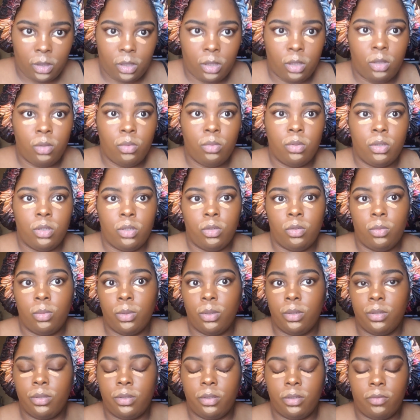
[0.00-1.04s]

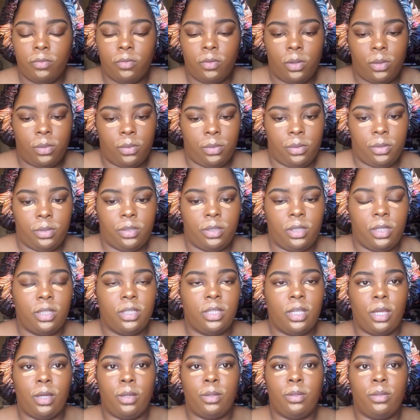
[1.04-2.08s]
YouTubers, of course, that's
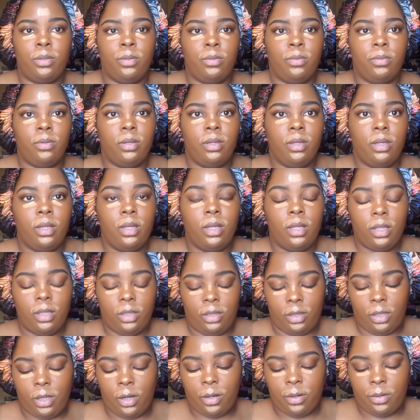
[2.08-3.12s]
how you
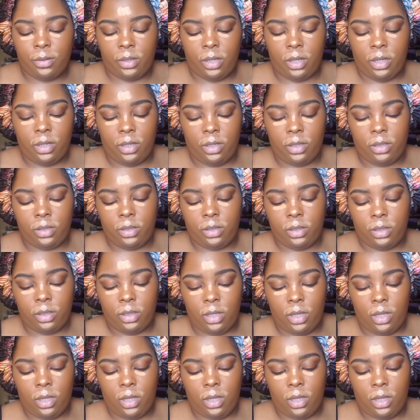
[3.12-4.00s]
learn things.